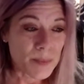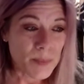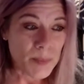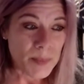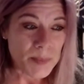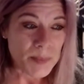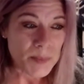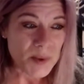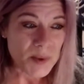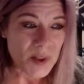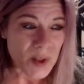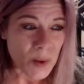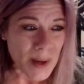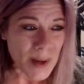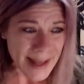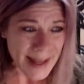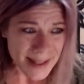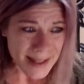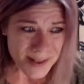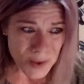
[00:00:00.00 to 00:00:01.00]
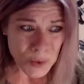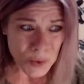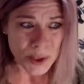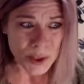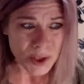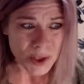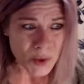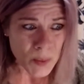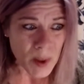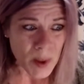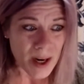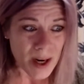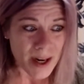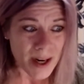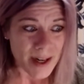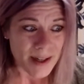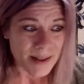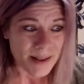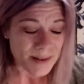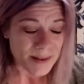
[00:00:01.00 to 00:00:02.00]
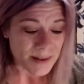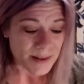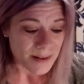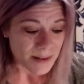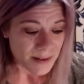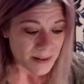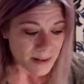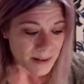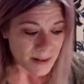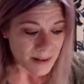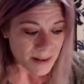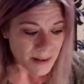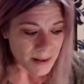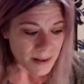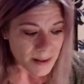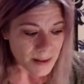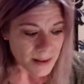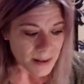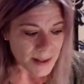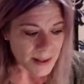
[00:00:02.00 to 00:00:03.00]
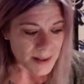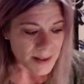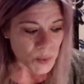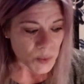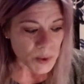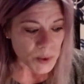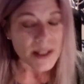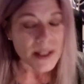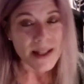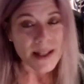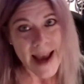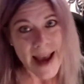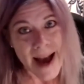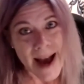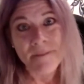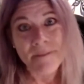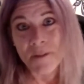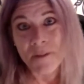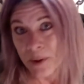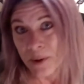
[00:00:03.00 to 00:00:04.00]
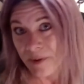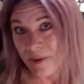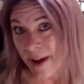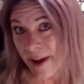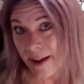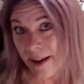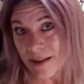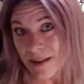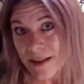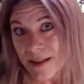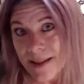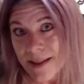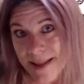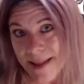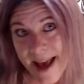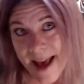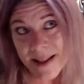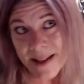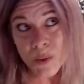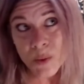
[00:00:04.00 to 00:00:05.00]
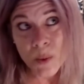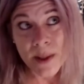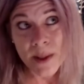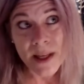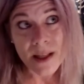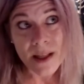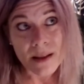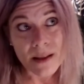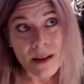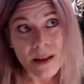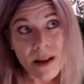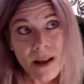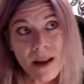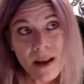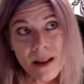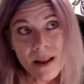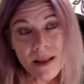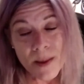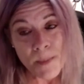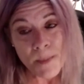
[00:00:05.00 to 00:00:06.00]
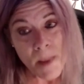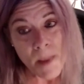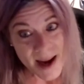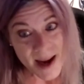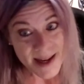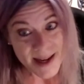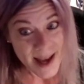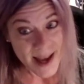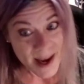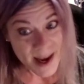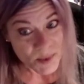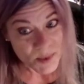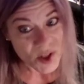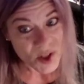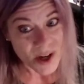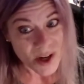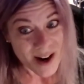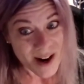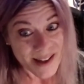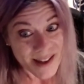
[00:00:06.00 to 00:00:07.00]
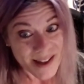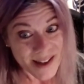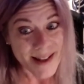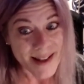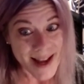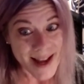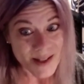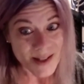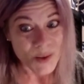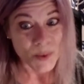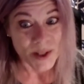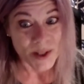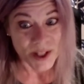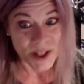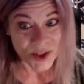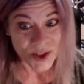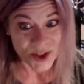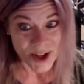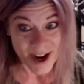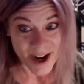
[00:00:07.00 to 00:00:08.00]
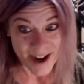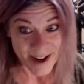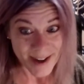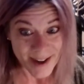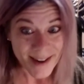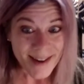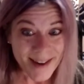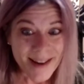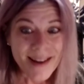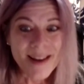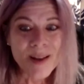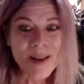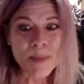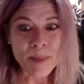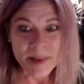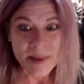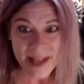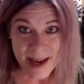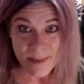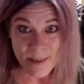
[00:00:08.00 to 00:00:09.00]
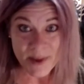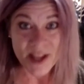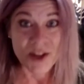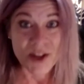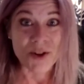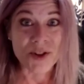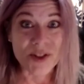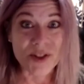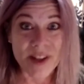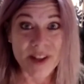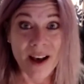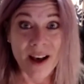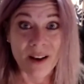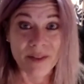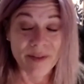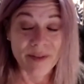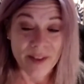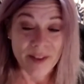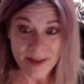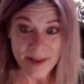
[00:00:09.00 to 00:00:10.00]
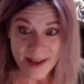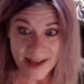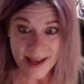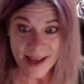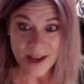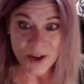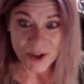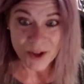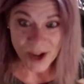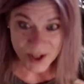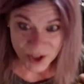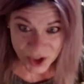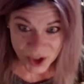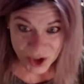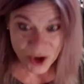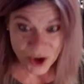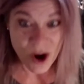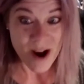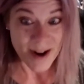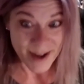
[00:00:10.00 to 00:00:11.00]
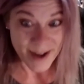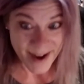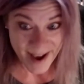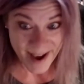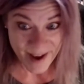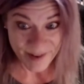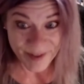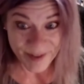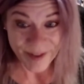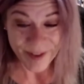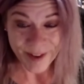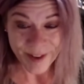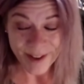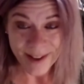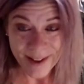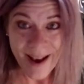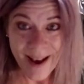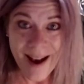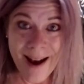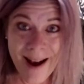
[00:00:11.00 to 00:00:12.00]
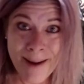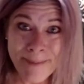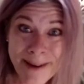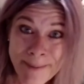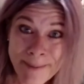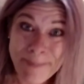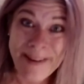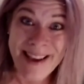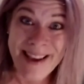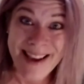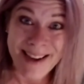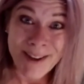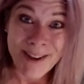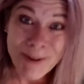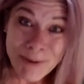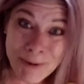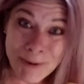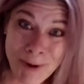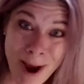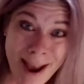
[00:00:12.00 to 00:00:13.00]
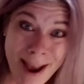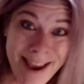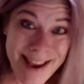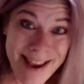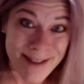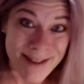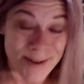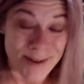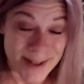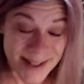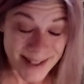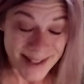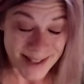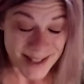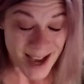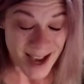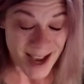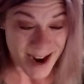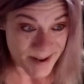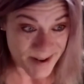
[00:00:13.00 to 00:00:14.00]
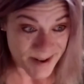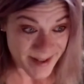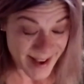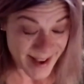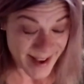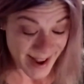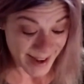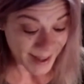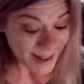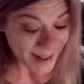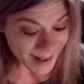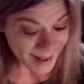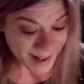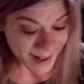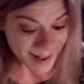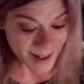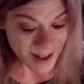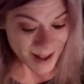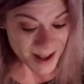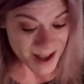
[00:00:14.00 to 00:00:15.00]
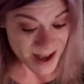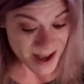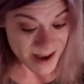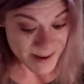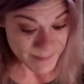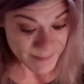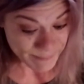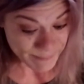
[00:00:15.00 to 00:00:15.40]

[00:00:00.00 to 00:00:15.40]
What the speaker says: So I guess the worst part, it's really the after effects, because that's when the mind games start. That's when you start blaming yourself and thinking you're not strong enough. I'm going to be crying through this entire thing. Um,